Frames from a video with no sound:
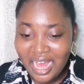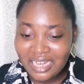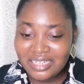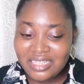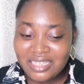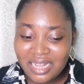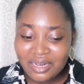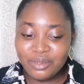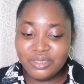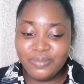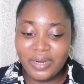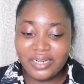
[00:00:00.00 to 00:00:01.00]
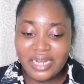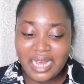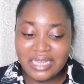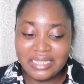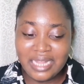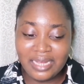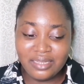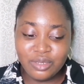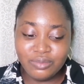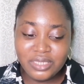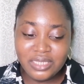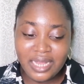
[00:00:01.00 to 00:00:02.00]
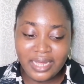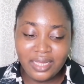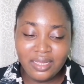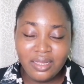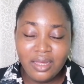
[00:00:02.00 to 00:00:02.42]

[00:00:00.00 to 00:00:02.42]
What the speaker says: and this language barrier is like something like